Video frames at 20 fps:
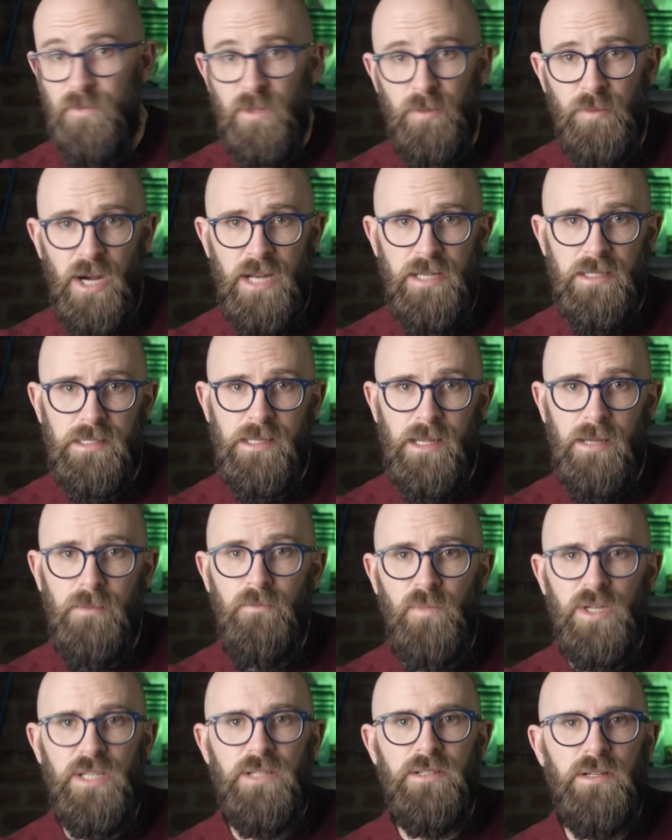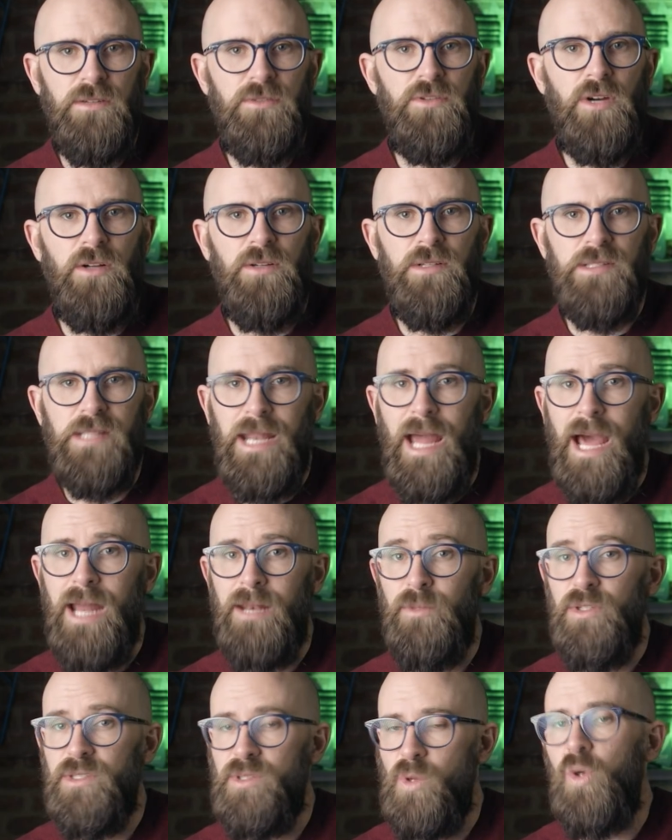The brainstem, which controls an
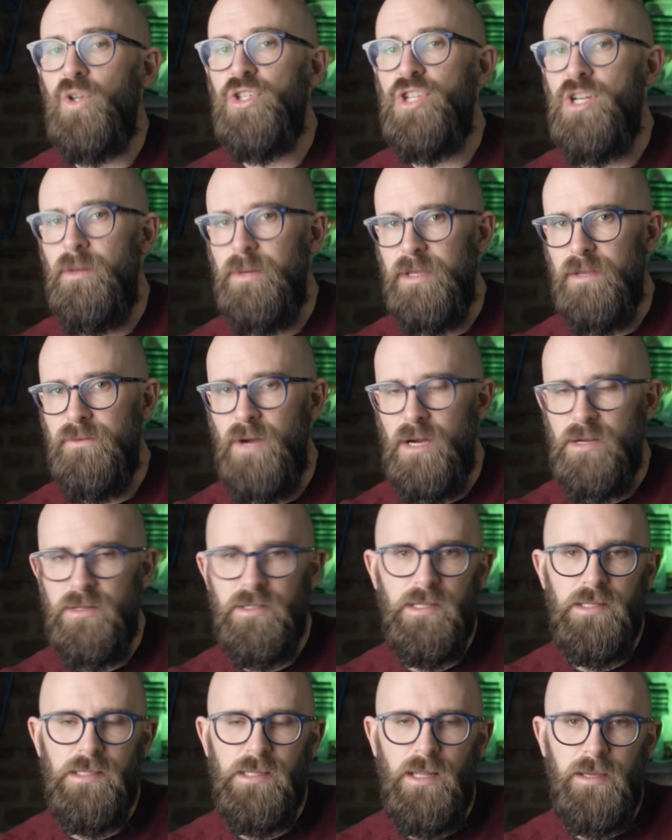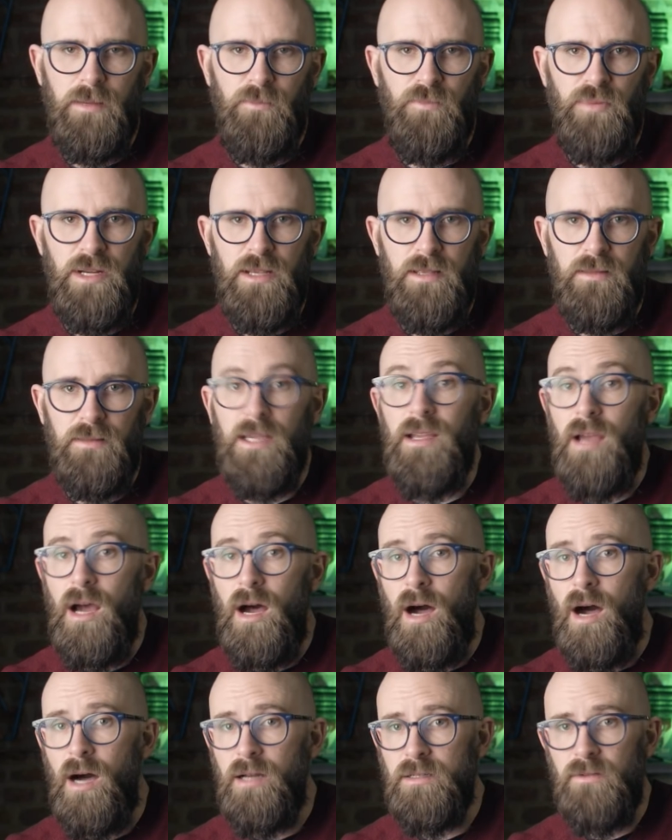animal's autonomic functions like breathing,
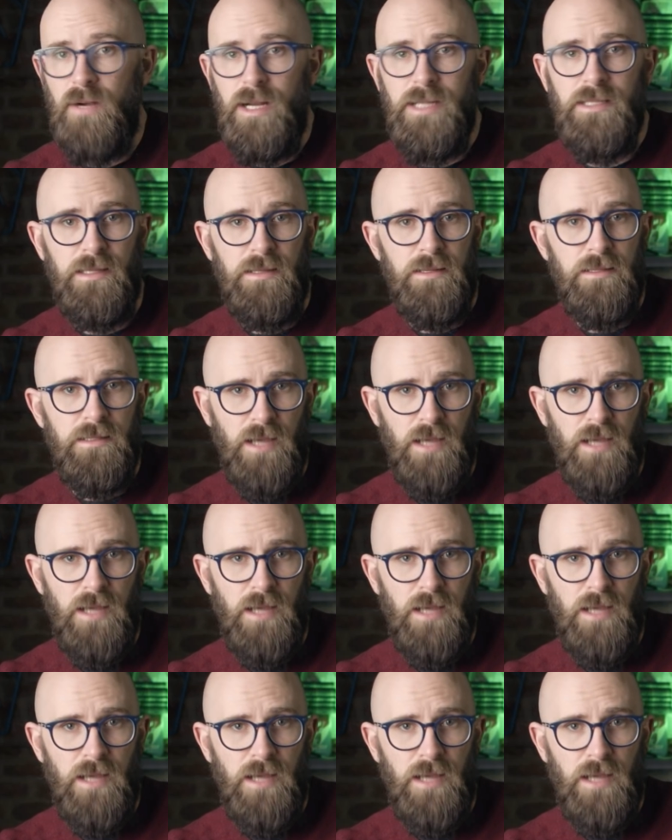heart rate, and